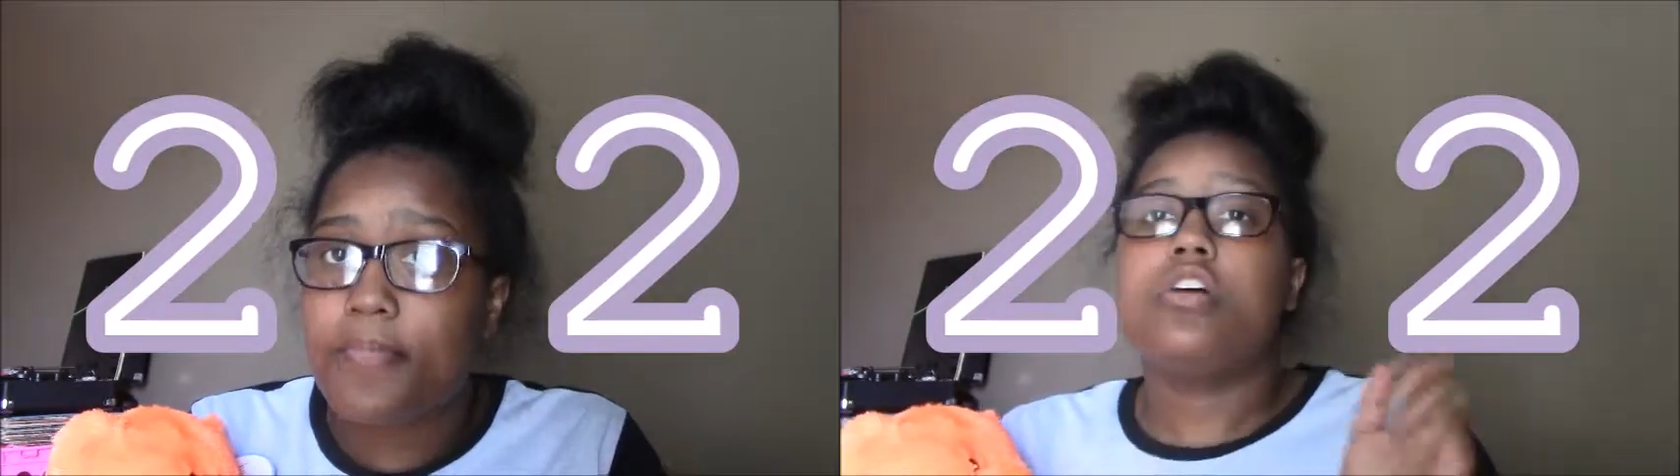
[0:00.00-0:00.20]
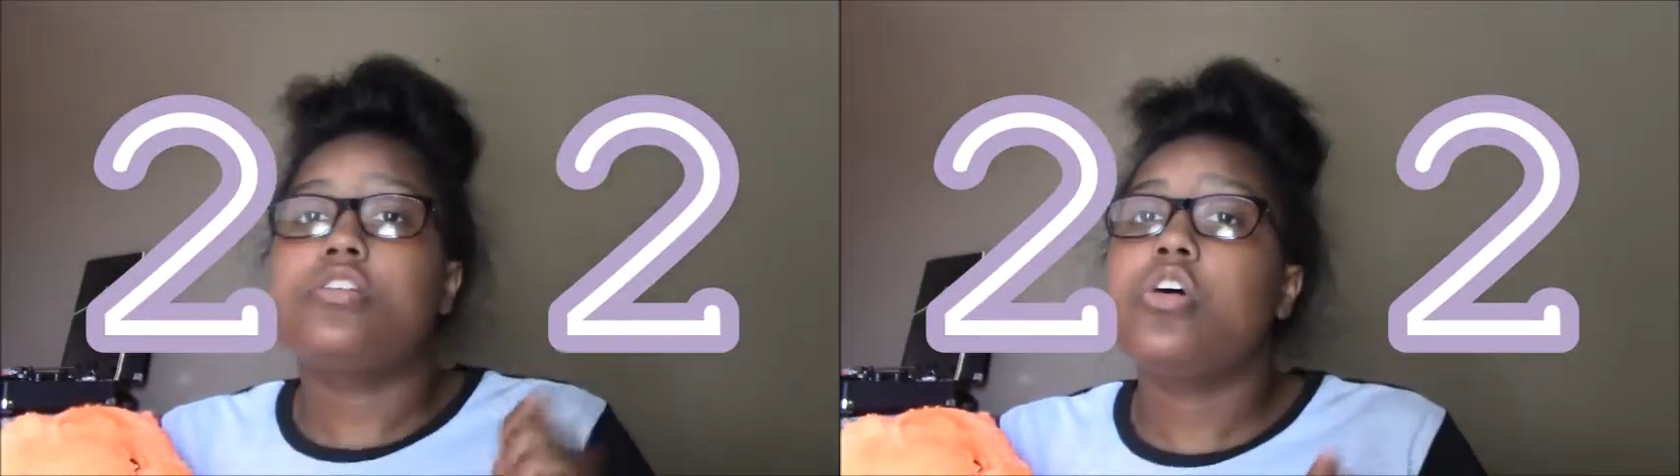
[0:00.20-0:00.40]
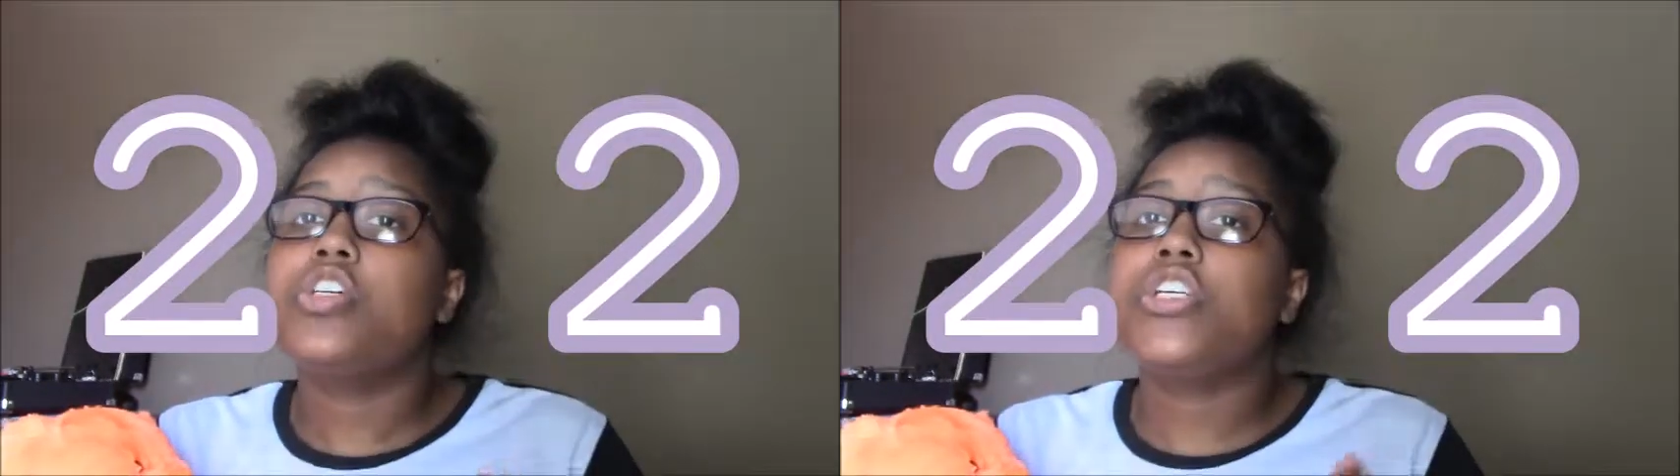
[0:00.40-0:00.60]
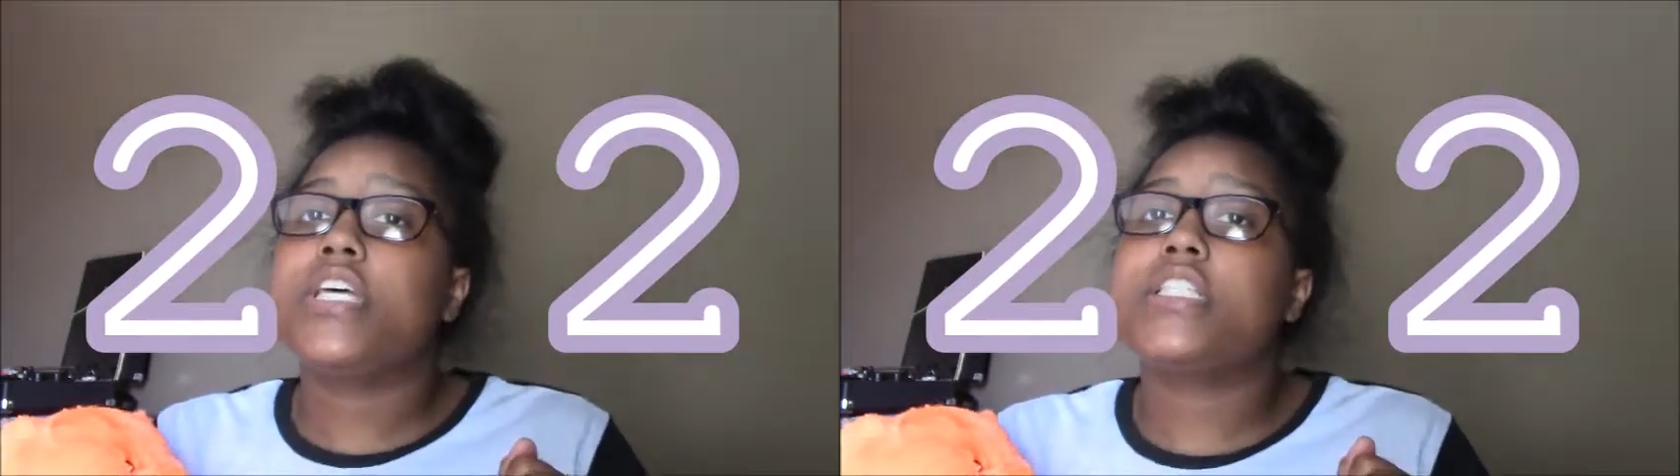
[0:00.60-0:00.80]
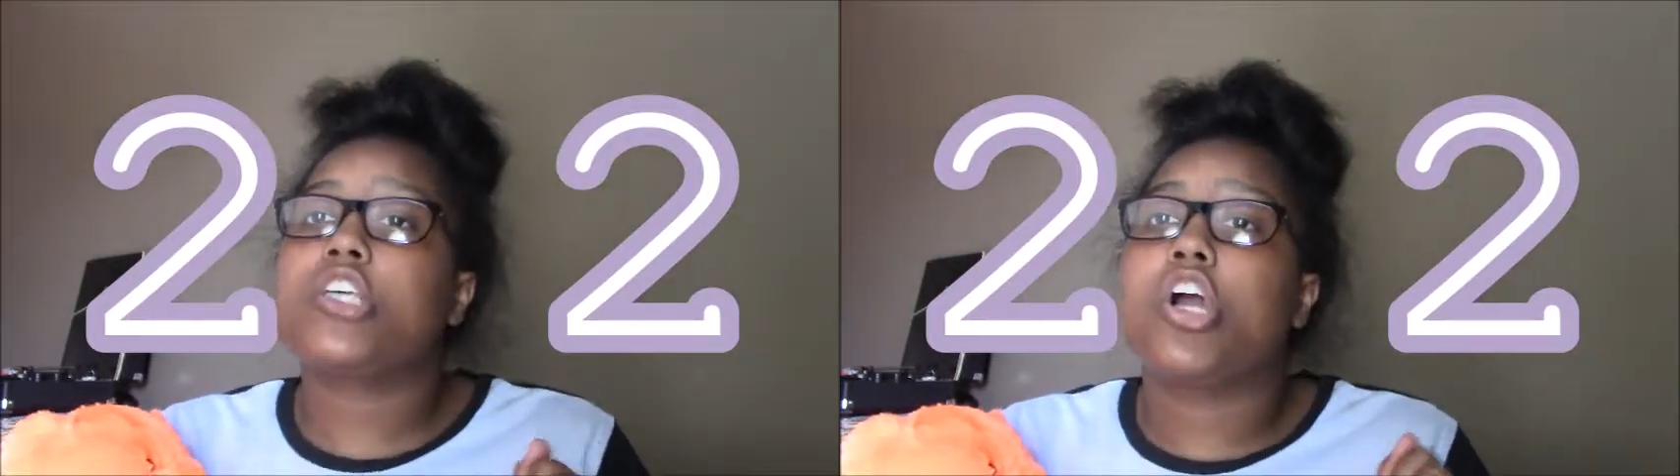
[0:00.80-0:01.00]

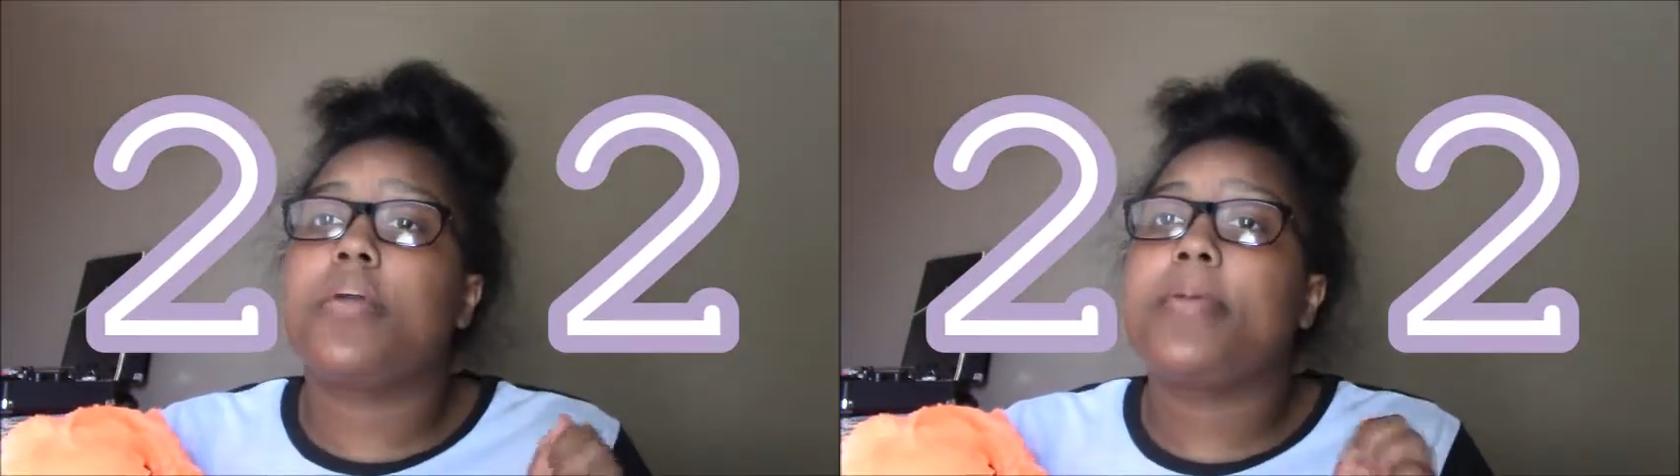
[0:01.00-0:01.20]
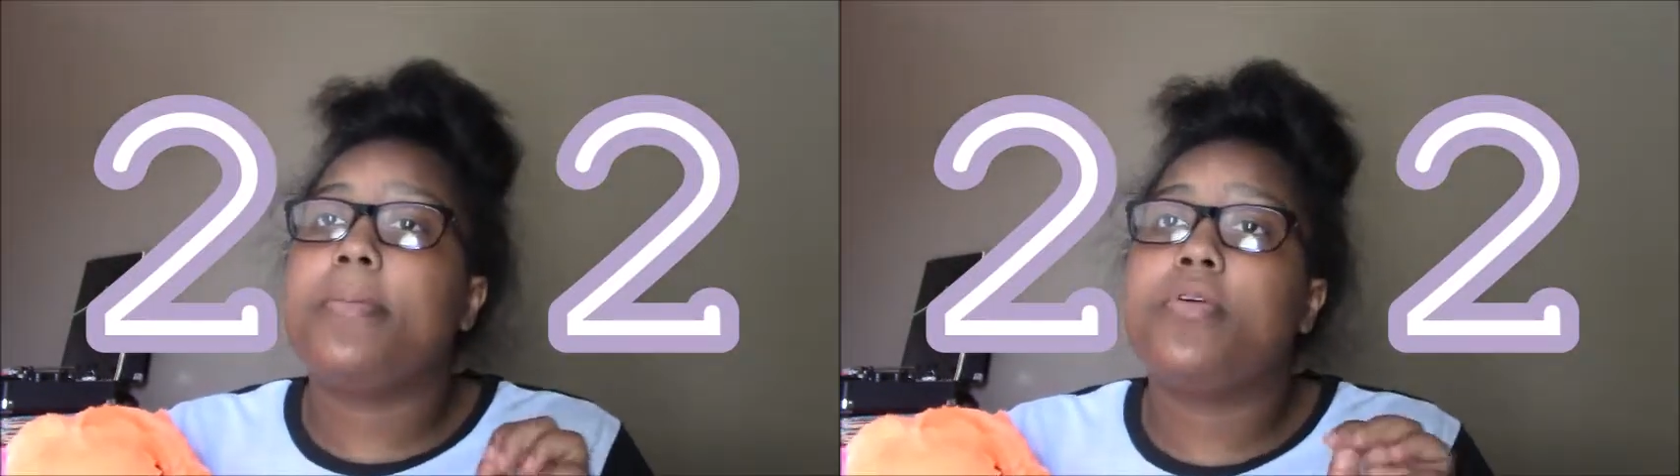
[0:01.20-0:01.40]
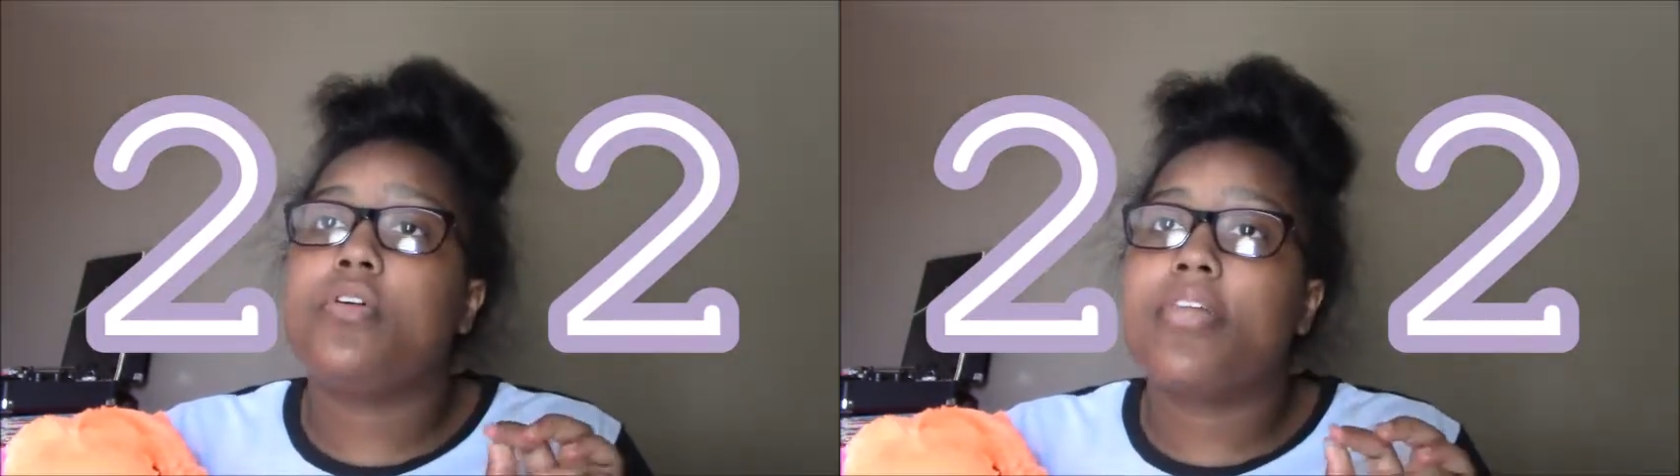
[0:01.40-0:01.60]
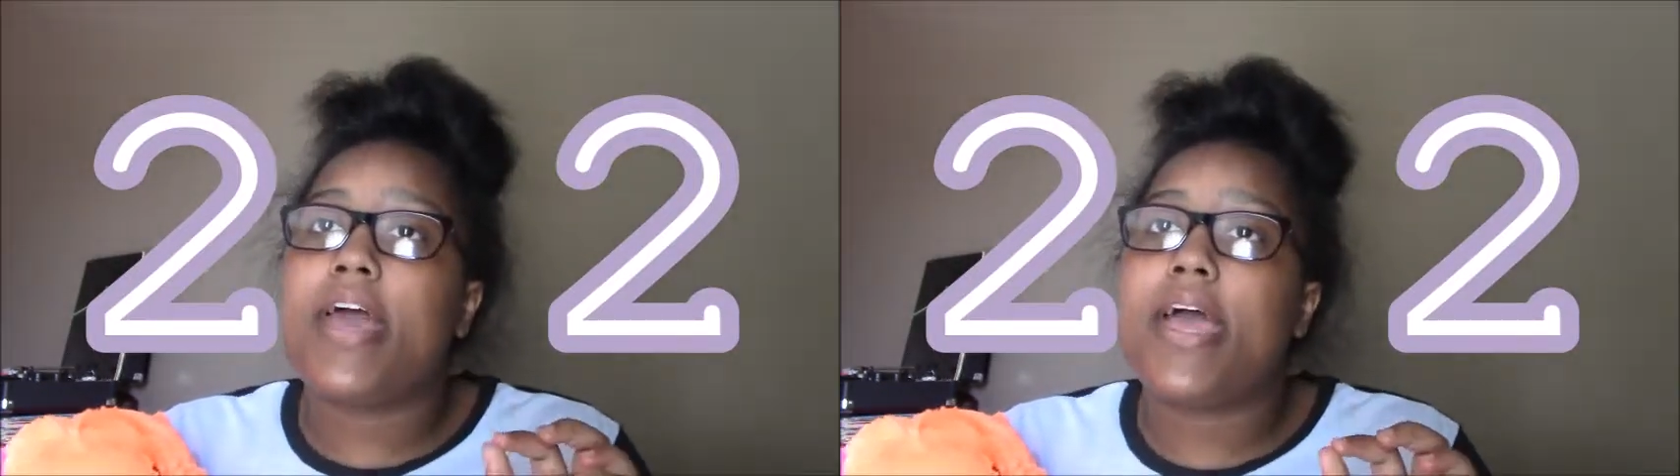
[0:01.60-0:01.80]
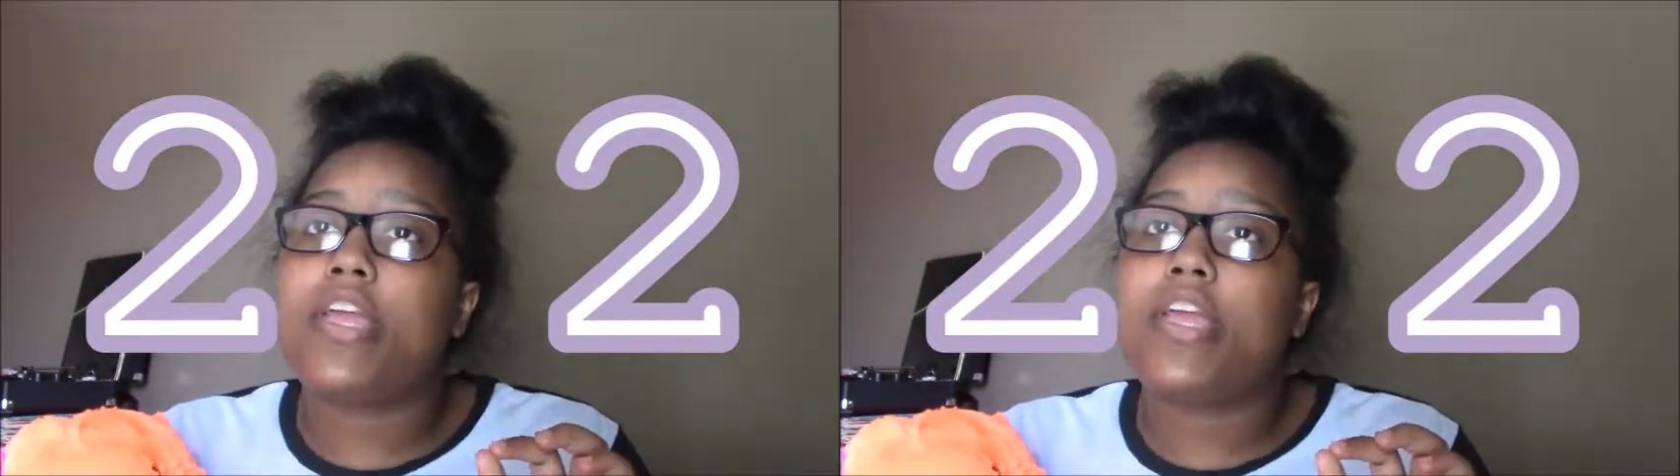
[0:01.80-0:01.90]
Associates are people that